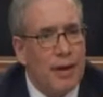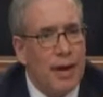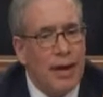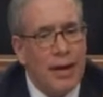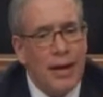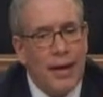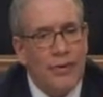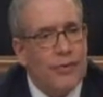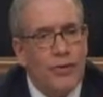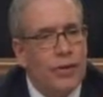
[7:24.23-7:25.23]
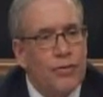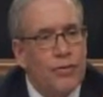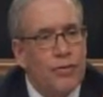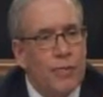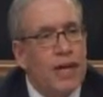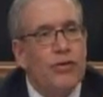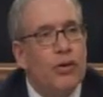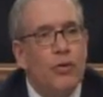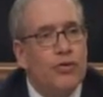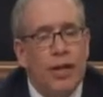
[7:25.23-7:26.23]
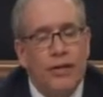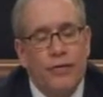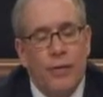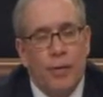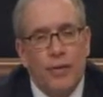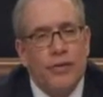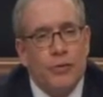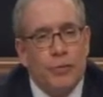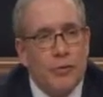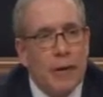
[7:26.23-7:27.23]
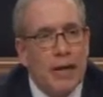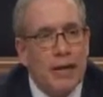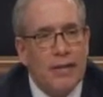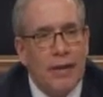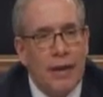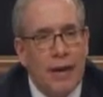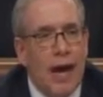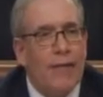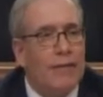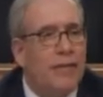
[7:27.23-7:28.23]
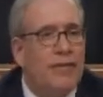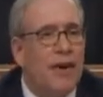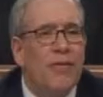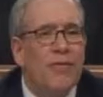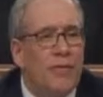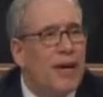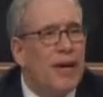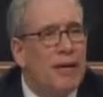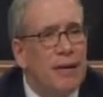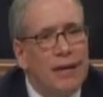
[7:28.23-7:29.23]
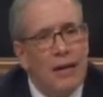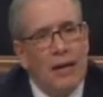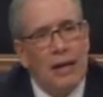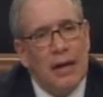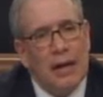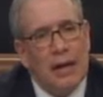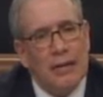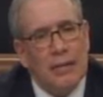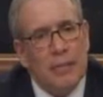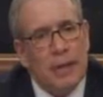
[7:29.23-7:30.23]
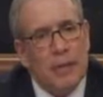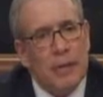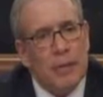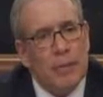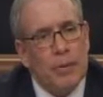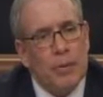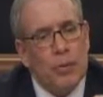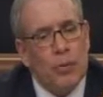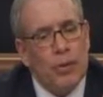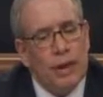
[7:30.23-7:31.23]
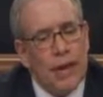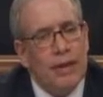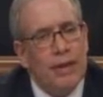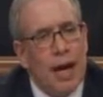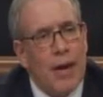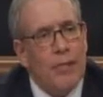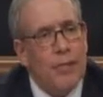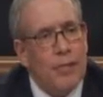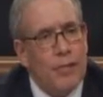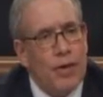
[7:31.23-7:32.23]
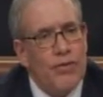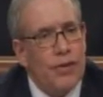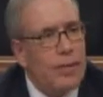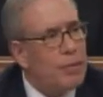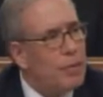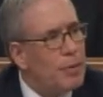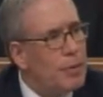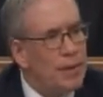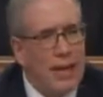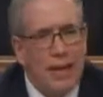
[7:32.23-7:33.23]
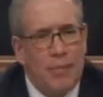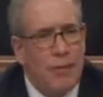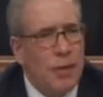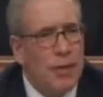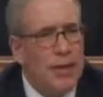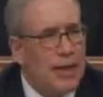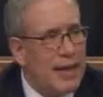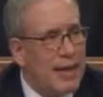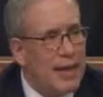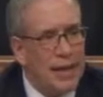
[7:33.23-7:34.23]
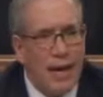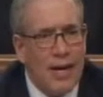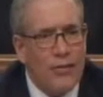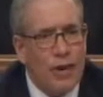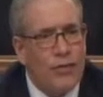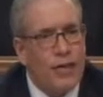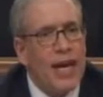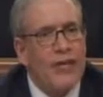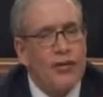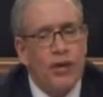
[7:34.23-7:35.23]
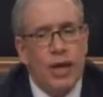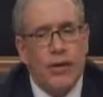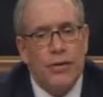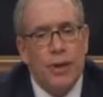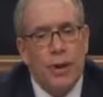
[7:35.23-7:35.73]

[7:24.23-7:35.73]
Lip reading: And it just makes no sense from a business perspective. Obviously, it's unfair to many people who take the time to be a registered MWB, knowing that they can't get a contract. So that has to change.